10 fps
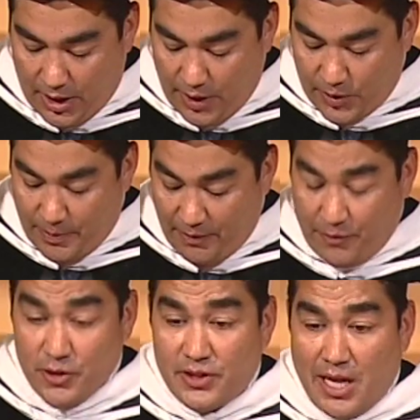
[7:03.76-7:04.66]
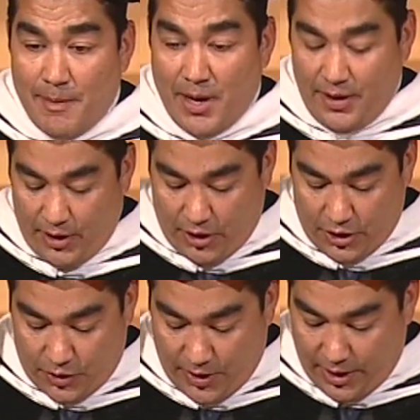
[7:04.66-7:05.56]
It was my first time out of the
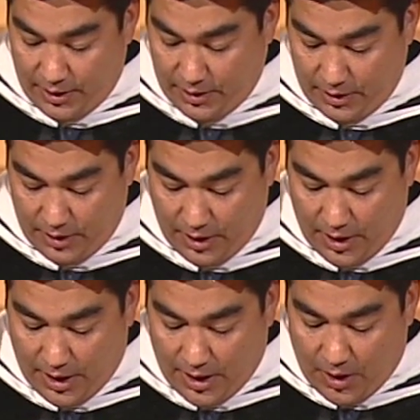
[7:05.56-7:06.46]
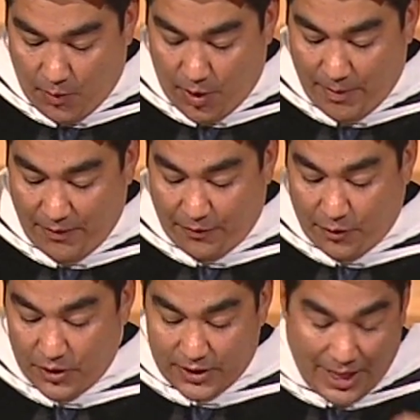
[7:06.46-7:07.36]
country, one of my
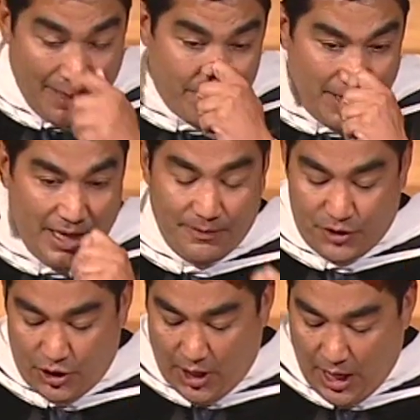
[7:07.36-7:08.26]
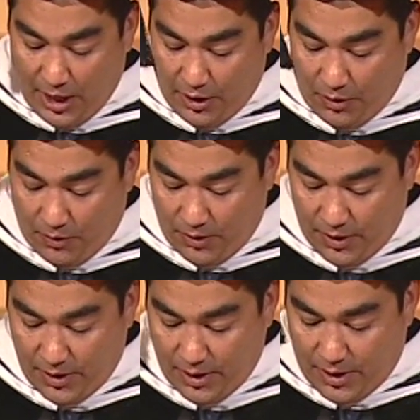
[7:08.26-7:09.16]
first times out of Chicago,
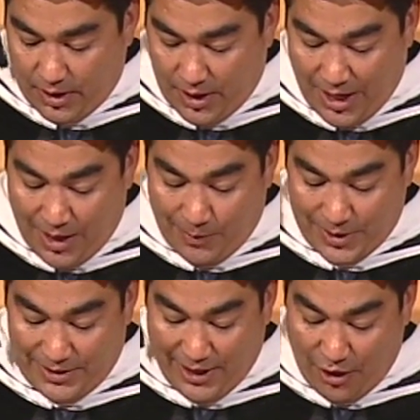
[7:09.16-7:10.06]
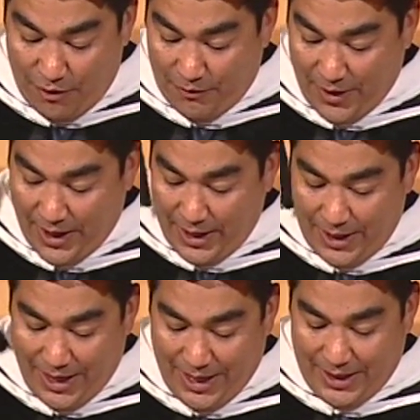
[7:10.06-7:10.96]
and it was
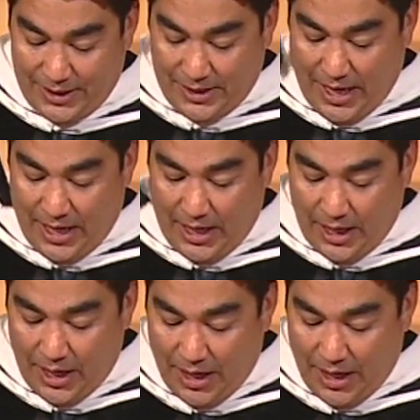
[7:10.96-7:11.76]
terrifying and exciting